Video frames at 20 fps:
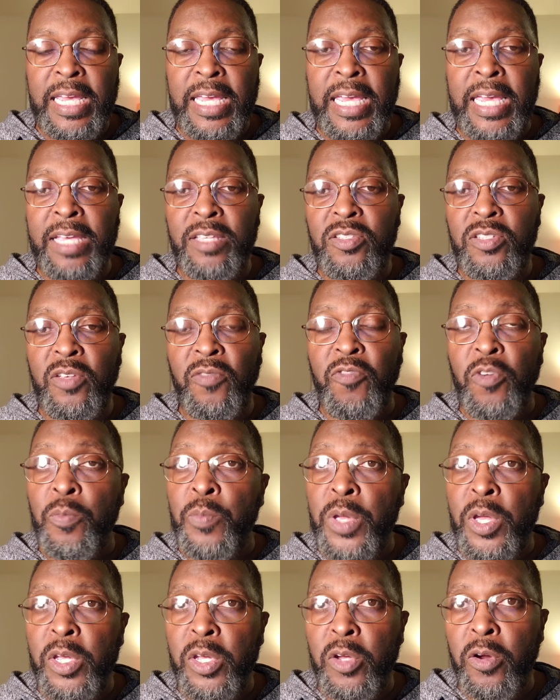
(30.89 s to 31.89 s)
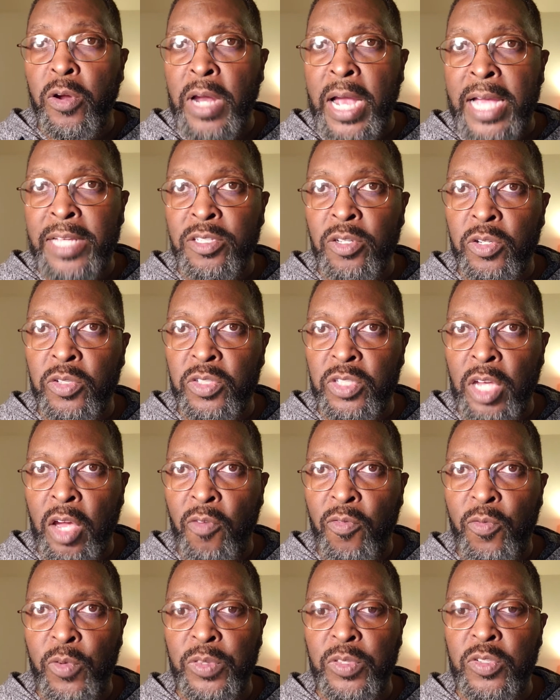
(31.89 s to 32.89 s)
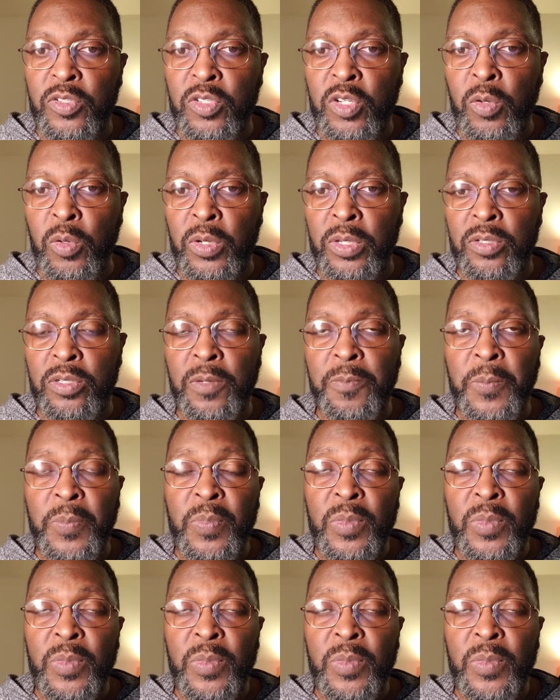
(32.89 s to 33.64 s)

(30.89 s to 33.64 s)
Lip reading: is to familiarize herself with the students.